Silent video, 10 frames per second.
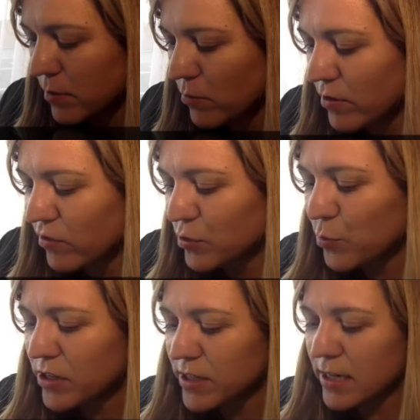better way of
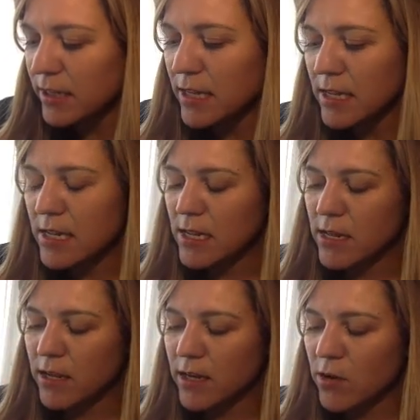expressing it.
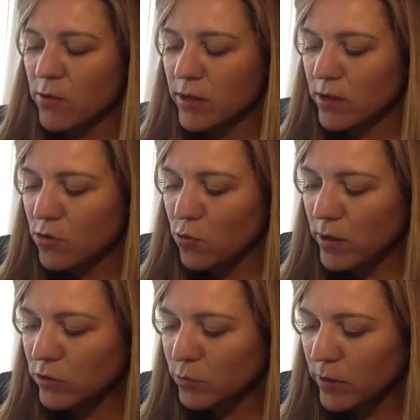And now I can go
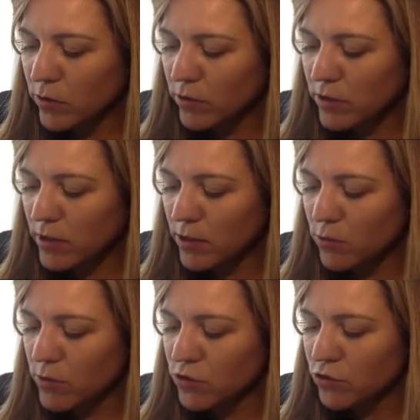back to my original
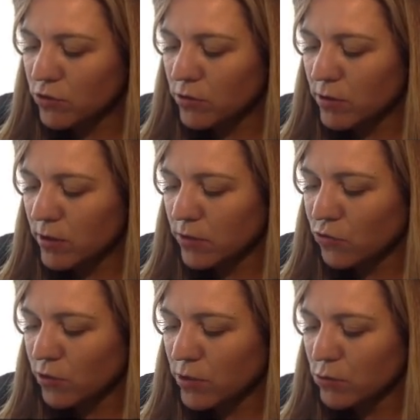equation and
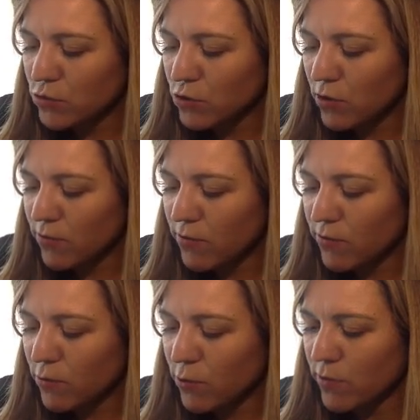try to solve
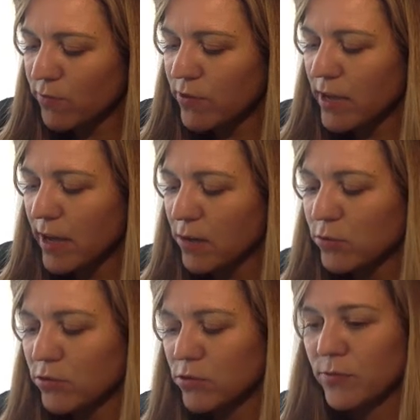for V
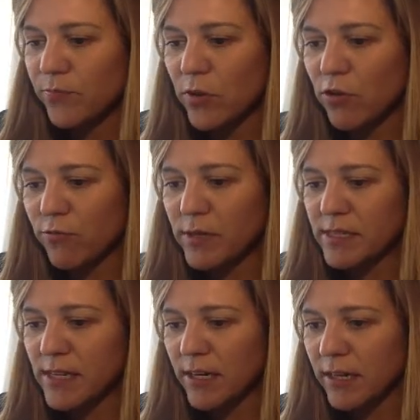out of my
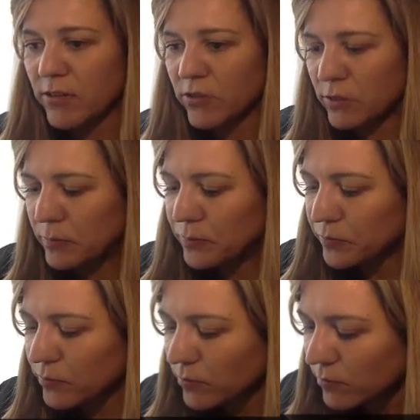circuit.
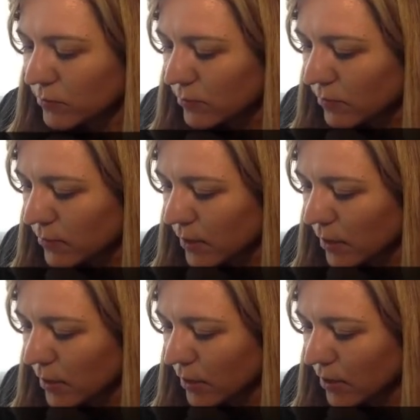
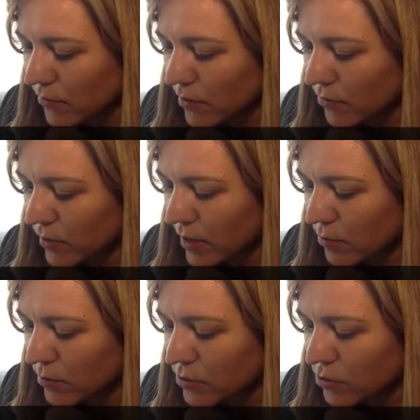And I have that V
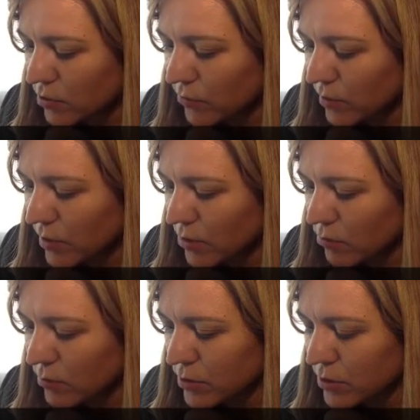out is going to be
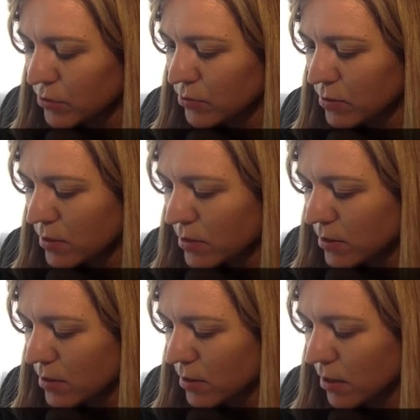equal to
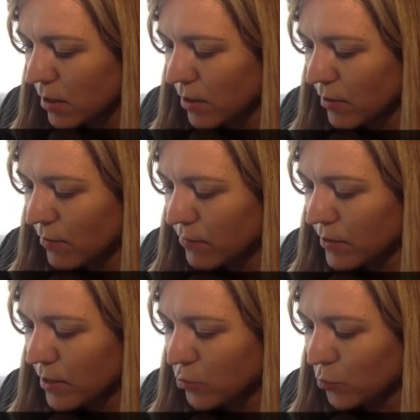uh,
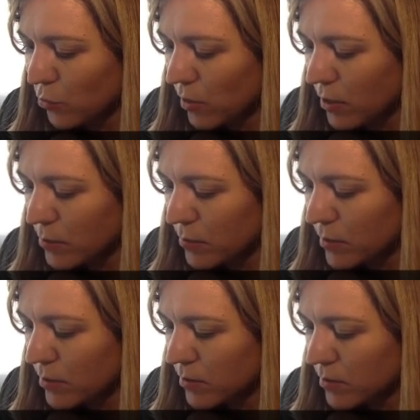V out prime